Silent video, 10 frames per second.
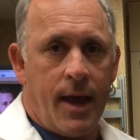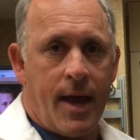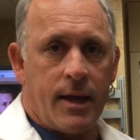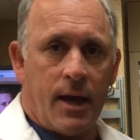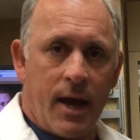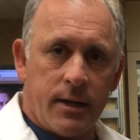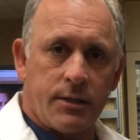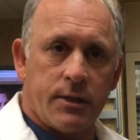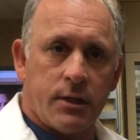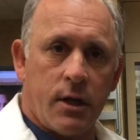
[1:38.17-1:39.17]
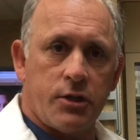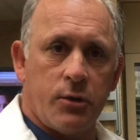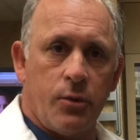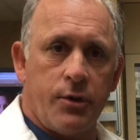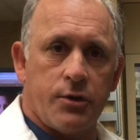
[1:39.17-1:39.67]
and an honest
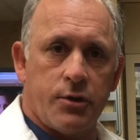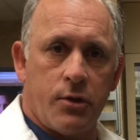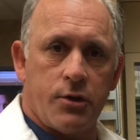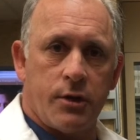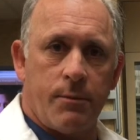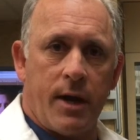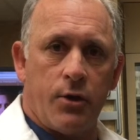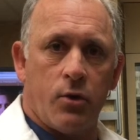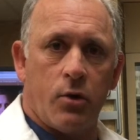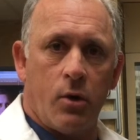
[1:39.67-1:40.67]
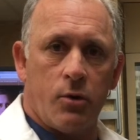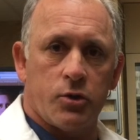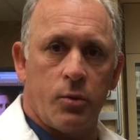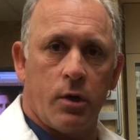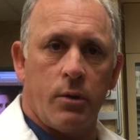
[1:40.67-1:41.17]
discussion with your surgeon about your
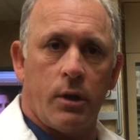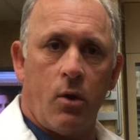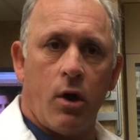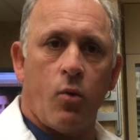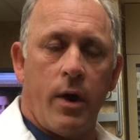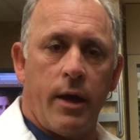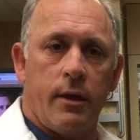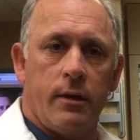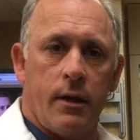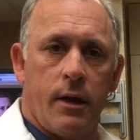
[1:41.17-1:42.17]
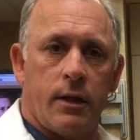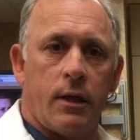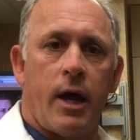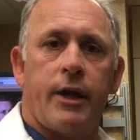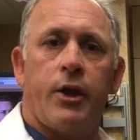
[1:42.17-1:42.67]
goals will go a long way in
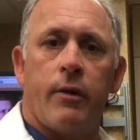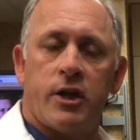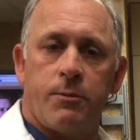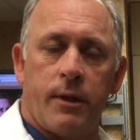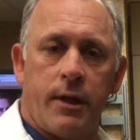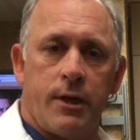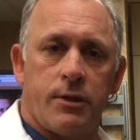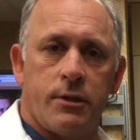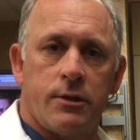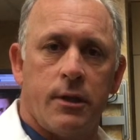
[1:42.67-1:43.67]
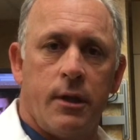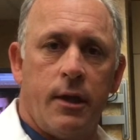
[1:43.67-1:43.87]
aligning your expectations